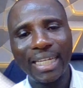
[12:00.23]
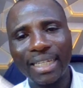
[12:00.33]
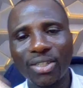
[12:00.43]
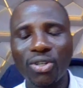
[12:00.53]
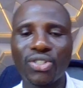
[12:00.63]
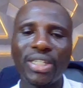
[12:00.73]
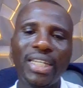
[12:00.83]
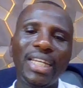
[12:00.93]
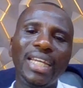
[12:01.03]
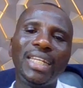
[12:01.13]
industry
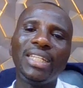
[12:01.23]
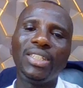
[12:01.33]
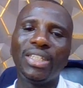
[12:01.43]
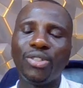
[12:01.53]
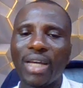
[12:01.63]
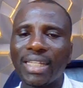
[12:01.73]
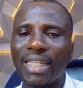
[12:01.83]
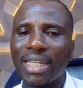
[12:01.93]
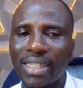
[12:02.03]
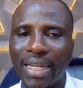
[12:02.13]
in the
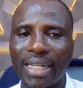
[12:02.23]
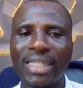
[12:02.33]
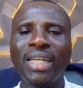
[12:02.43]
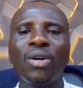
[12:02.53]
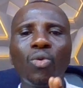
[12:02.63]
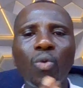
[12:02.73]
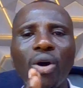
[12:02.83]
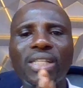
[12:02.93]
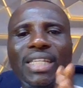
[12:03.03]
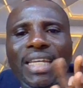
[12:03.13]
United States,
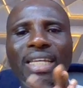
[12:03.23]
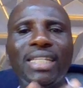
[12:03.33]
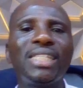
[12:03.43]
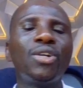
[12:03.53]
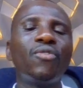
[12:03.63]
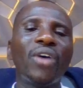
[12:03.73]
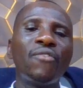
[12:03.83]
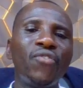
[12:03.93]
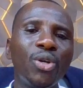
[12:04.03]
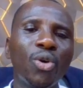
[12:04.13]
what is the
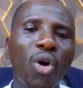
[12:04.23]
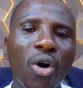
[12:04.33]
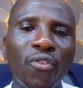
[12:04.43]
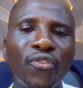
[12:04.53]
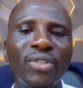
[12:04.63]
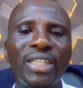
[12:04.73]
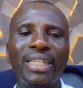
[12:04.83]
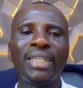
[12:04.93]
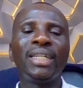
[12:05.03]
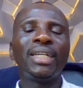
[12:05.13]
overview of
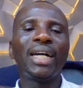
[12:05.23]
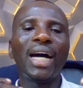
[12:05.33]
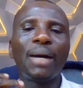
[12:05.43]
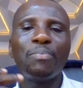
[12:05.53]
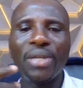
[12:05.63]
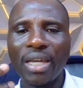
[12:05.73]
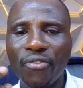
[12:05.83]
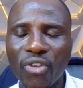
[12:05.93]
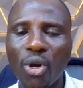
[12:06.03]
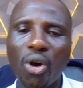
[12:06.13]
the
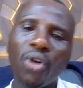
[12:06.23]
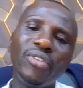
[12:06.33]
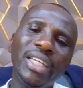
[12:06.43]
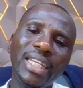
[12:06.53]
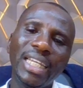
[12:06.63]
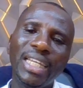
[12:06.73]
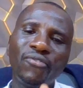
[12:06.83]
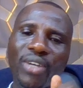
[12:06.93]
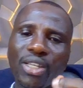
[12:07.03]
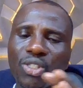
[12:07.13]
behavior of the
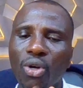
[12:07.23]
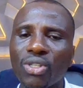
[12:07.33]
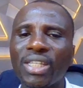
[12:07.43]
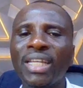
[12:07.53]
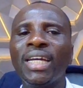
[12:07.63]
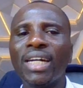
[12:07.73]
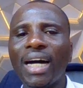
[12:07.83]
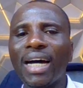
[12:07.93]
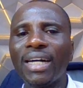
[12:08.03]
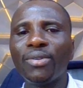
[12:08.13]
investors
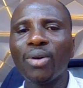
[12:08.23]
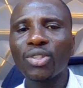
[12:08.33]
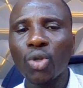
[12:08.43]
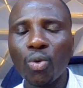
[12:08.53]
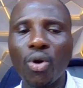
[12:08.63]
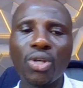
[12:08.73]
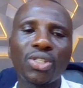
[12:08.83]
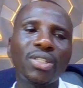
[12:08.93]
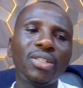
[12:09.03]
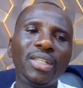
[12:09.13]

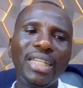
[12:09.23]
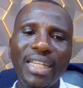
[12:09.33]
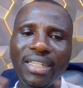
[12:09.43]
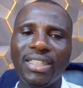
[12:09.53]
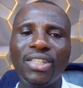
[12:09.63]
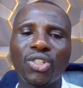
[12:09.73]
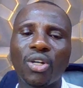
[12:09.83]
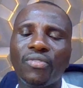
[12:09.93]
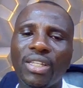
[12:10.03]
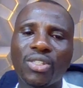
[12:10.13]
towards each
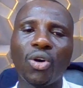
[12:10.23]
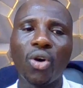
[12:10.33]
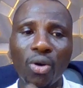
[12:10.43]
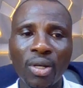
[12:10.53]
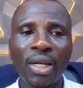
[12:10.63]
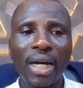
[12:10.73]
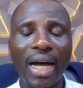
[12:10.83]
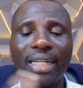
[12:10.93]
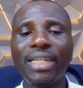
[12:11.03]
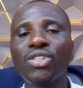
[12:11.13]
of these or
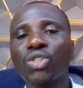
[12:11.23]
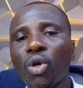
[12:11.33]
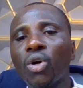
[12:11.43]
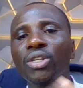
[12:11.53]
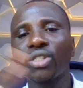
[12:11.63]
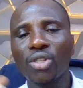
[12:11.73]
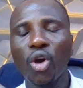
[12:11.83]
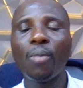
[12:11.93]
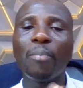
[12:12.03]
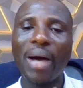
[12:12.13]
these stocks
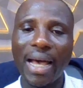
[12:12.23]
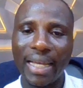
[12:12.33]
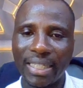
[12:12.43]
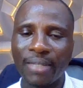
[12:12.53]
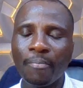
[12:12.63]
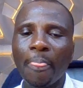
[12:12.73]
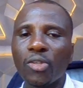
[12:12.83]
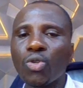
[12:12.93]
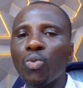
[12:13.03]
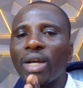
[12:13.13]
combined.
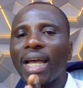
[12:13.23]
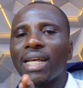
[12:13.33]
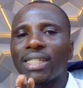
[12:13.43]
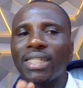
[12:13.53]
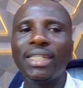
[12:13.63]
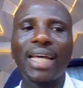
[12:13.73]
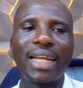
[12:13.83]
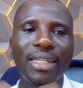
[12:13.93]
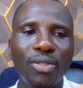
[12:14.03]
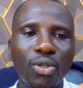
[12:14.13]
So we can see
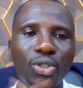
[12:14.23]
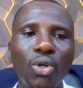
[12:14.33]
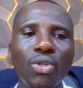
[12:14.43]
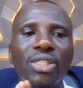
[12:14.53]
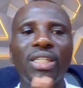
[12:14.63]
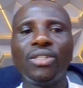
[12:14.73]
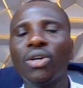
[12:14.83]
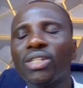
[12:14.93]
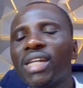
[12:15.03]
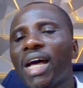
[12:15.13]
that the Dow Jones
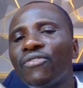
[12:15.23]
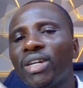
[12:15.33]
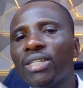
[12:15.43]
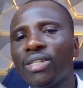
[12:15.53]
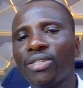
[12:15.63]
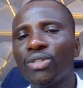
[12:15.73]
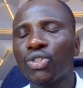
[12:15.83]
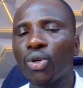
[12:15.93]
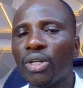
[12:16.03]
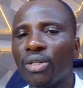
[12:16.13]
Industrial Average is still
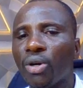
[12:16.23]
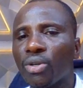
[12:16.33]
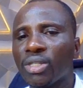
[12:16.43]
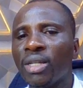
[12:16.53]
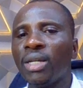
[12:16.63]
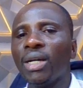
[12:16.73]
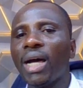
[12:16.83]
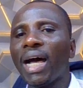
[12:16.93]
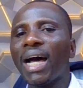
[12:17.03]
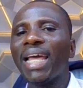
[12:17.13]
showing us
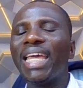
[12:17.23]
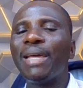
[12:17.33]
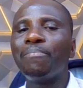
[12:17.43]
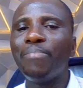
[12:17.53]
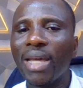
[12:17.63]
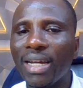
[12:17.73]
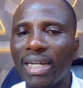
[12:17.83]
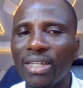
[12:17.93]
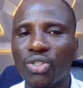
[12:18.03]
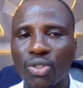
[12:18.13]
a
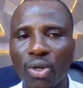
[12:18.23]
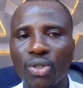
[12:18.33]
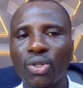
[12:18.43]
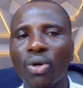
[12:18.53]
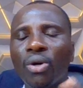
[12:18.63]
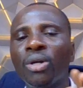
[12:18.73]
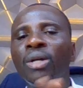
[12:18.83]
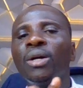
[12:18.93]
bearish structure